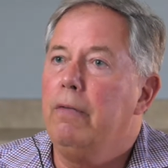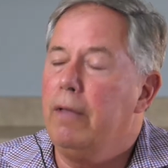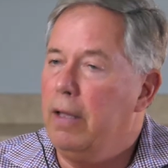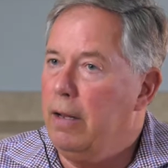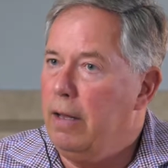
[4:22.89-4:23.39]

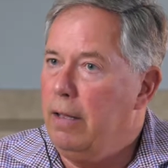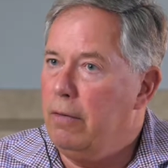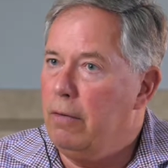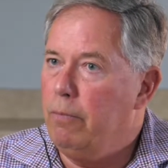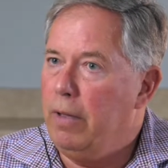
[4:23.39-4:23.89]
They can
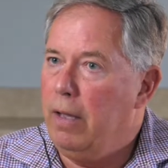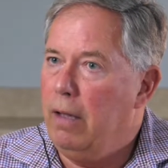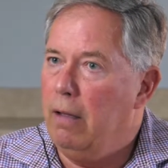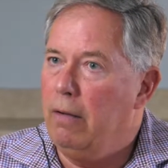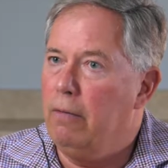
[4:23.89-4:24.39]
either
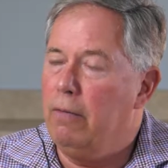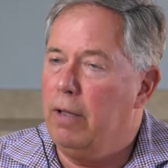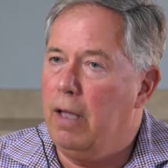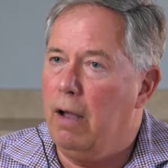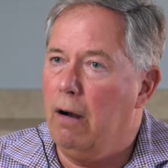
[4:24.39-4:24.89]
be under the
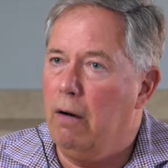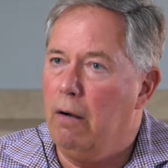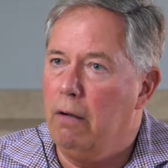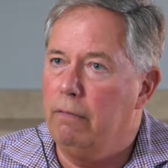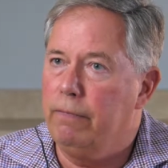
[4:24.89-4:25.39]
care
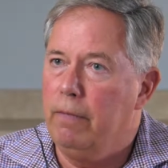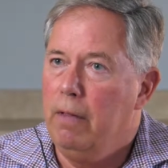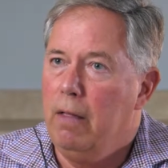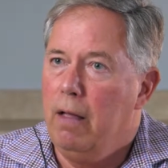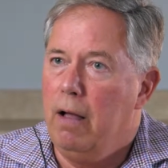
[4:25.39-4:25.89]
of
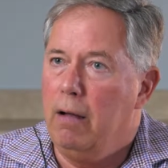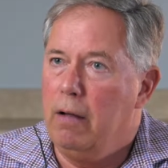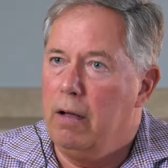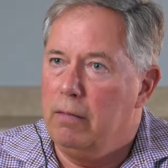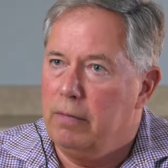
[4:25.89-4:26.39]

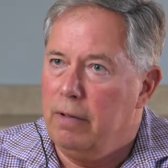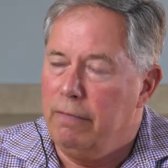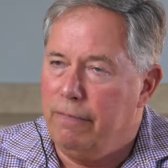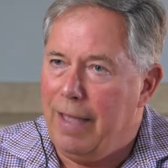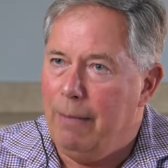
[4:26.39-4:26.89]
a
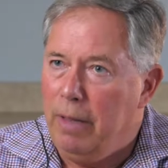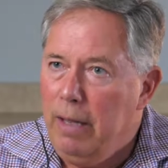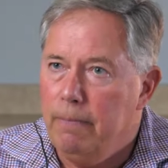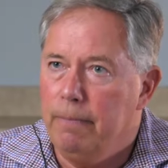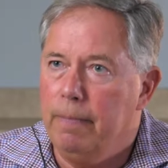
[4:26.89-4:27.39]

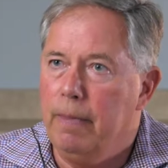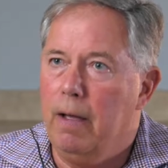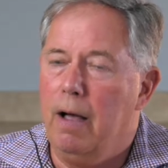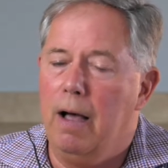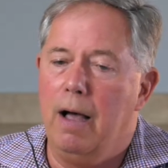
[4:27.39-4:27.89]
family
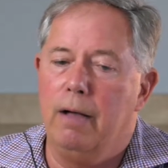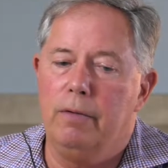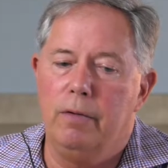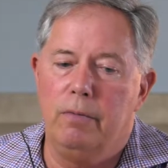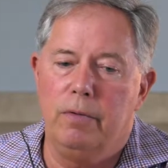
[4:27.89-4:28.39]

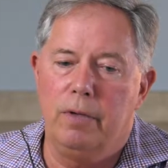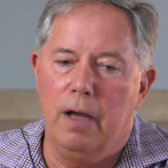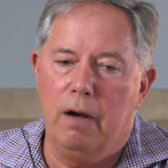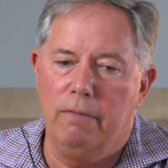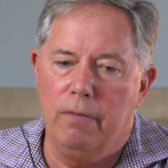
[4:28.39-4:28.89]
who will
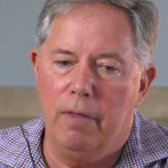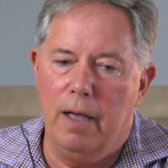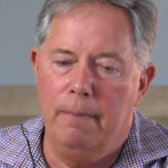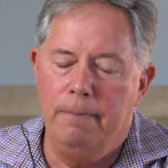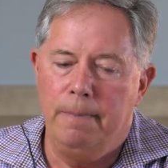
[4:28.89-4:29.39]
care for
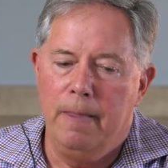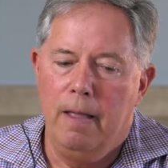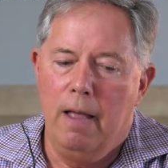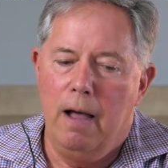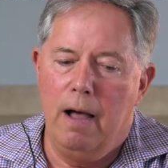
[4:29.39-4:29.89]
them,
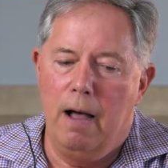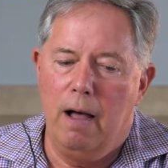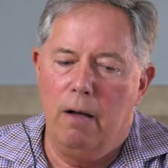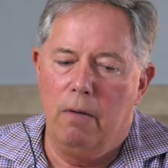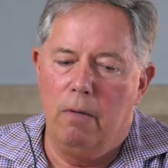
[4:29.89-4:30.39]

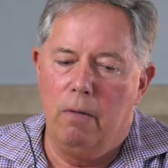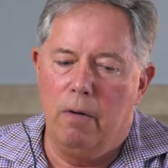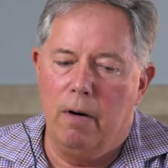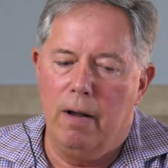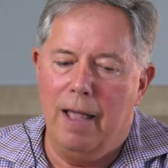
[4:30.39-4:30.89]

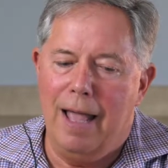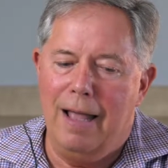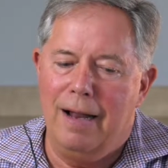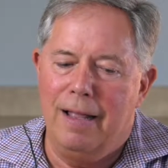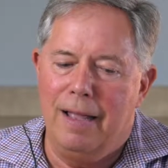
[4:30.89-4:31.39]
or
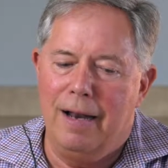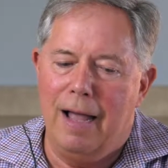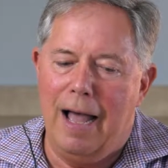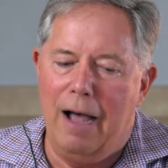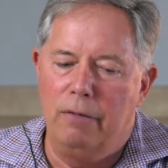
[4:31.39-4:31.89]
in a
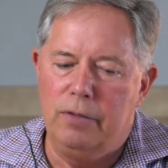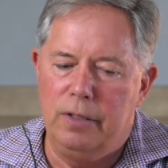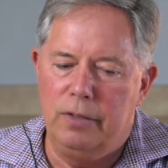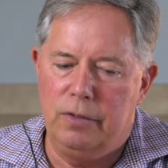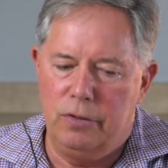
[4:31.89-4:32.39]

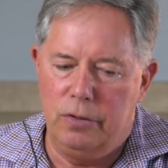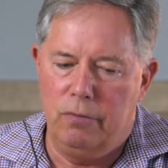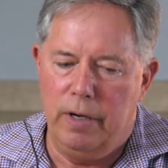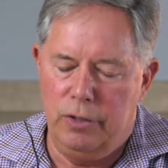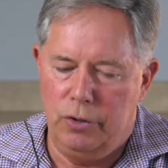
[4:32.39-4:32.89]
housing
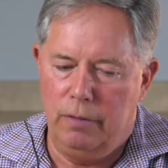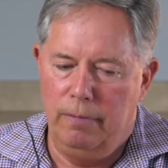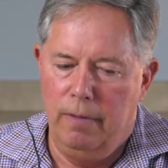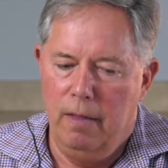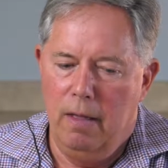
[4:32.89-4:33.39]
situation,
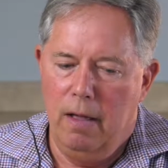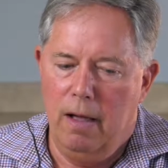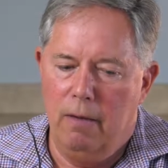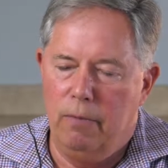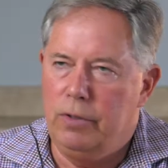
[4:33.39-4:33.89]

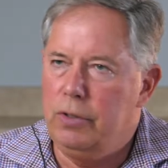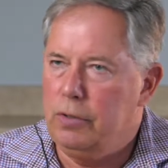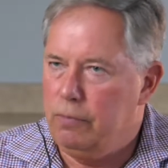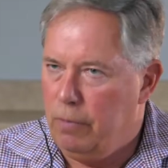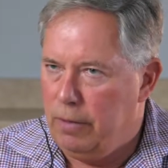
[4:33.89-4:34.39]
which
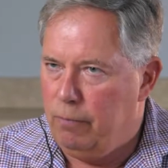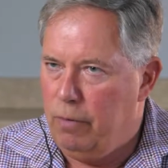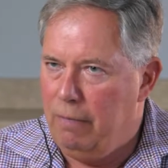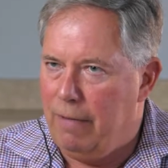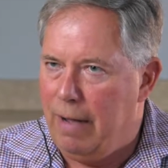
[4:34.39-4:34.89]
is what
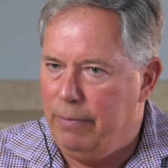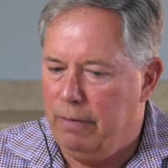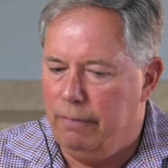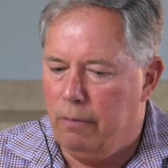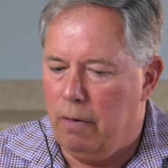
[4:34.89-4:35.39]
we've
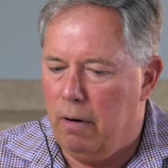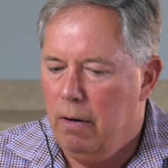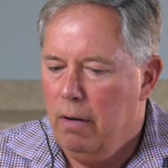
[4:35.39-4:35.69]
opted for.